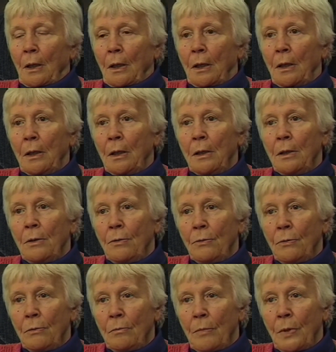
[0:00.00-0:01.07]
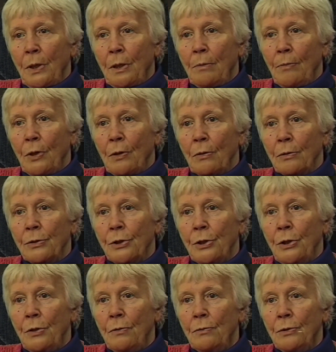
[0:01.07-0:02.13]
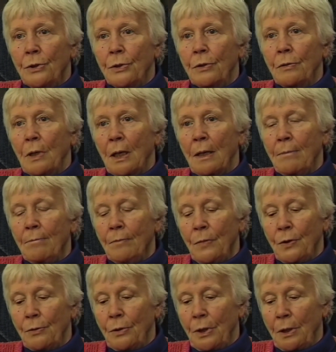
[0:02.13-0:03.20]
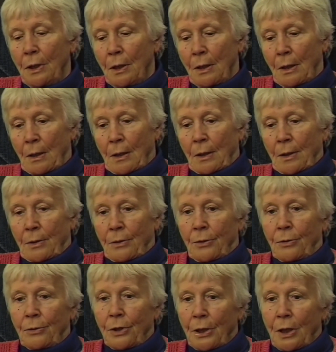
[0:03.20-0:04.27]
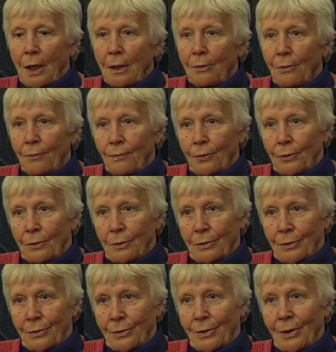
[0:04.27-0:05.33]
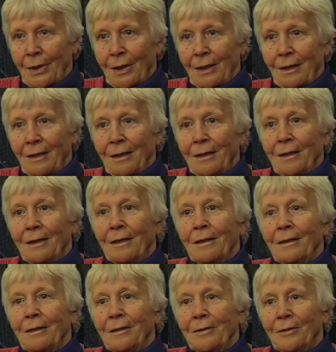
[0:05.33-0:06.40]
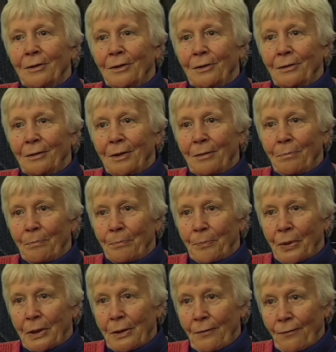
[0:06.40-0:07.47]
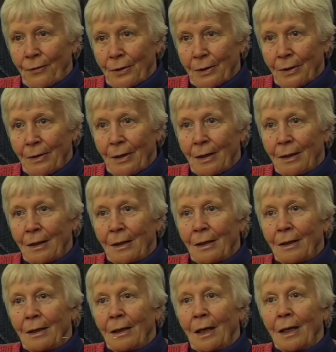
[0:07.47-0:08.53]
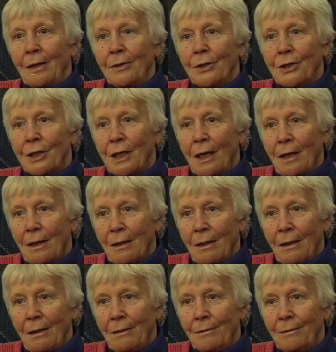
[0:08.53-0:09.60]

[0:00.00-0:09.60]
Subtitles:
He knew me because he used to come to the ghetto walls, to the periphery, and sell,